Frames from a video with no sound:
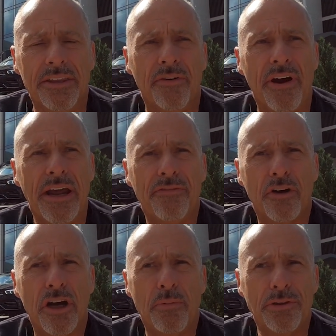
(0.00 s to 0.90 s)

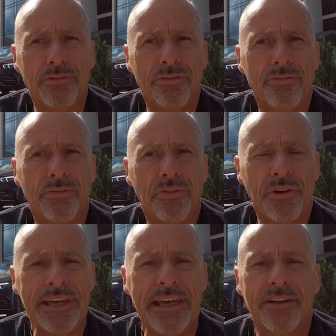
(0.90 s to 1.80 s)
about
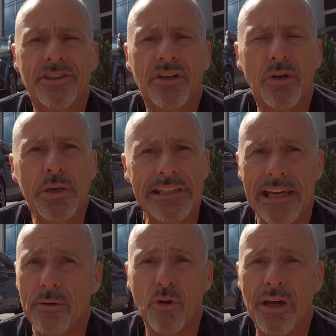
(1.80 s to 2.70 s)
3 years ago he
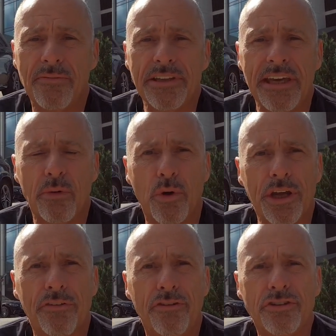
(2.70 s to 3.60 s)
said, I'm going to have to take one of
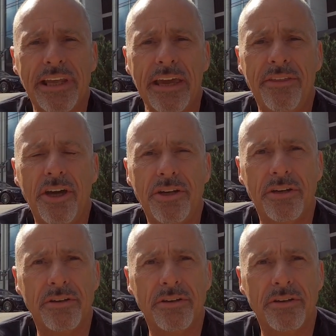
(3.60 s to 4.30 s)
your front teeth out,